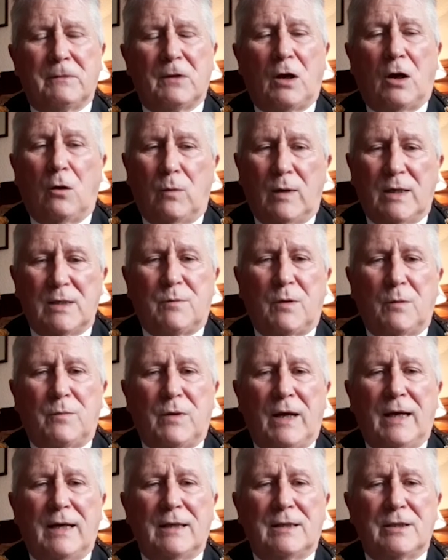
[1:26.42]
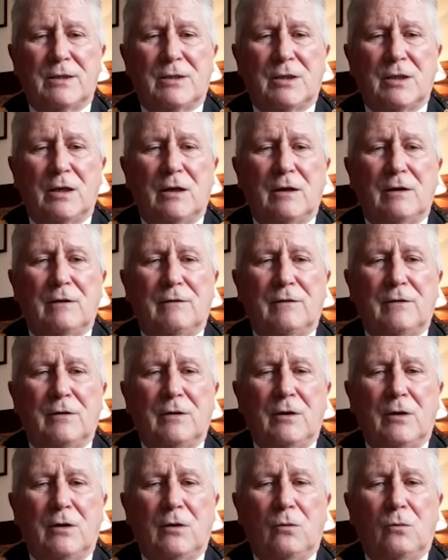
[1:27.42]
Always prepared to serve,
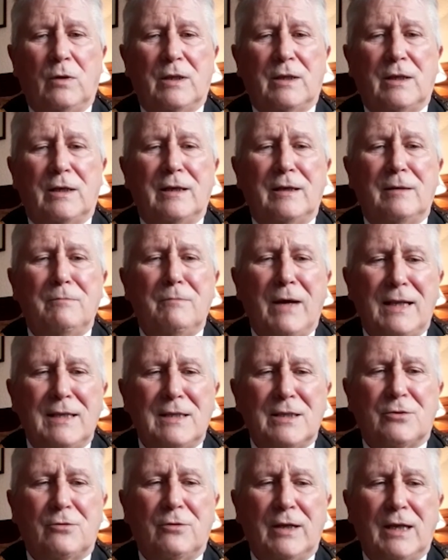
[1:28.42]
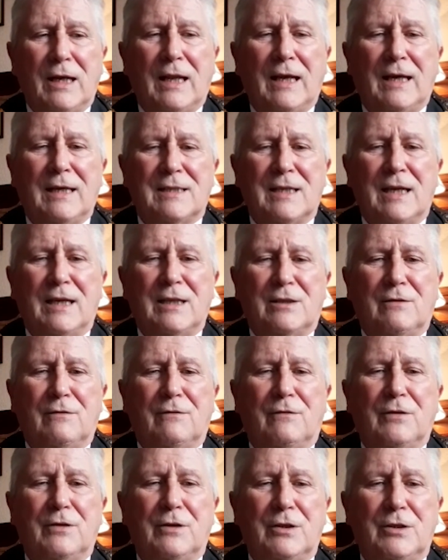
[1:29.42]
with an immense realisation
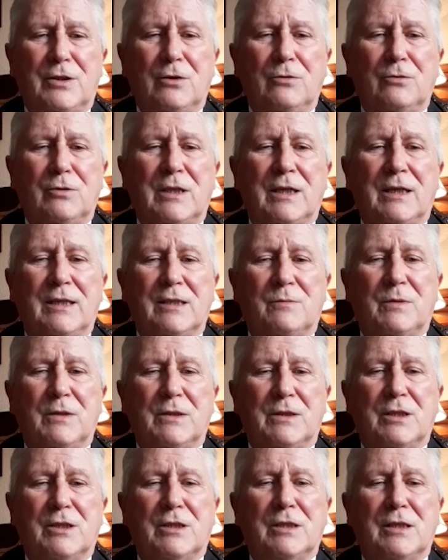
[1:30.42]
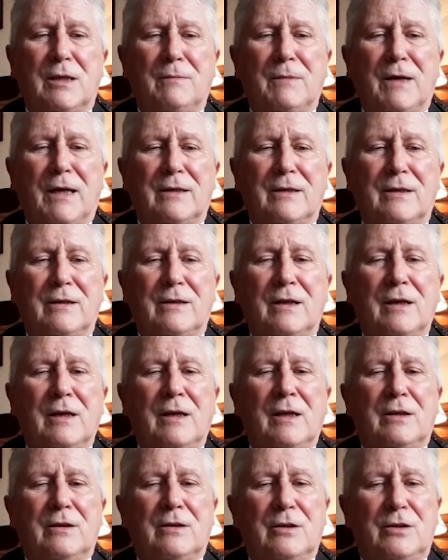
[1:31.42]
for the duty his position demanded,
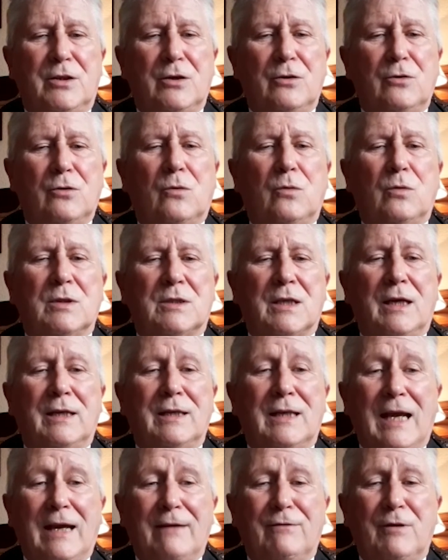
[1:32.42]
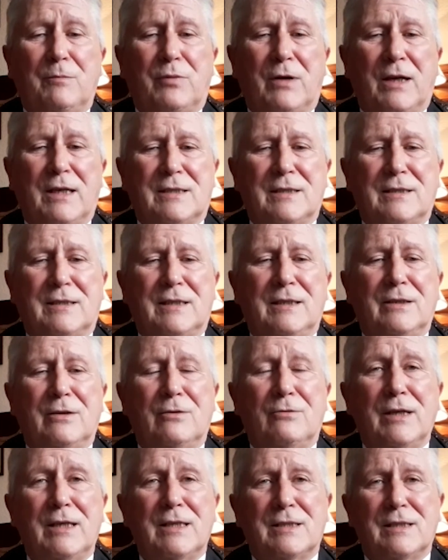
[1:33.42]
the Duke was an ever-present in the
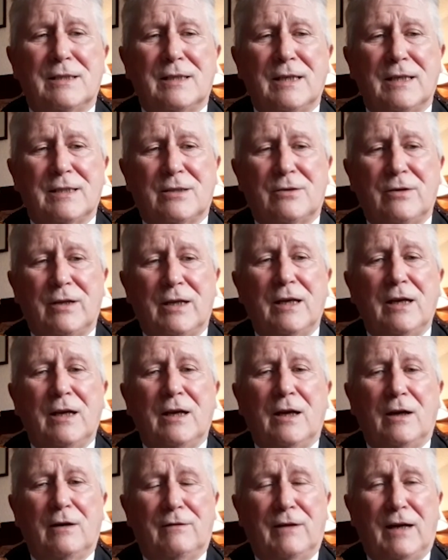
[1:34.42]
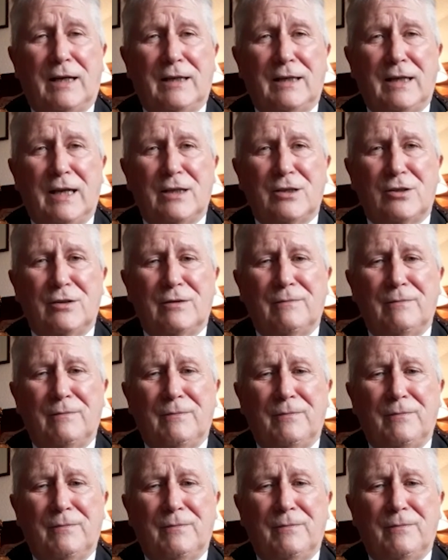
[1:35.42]
recent history of our nation.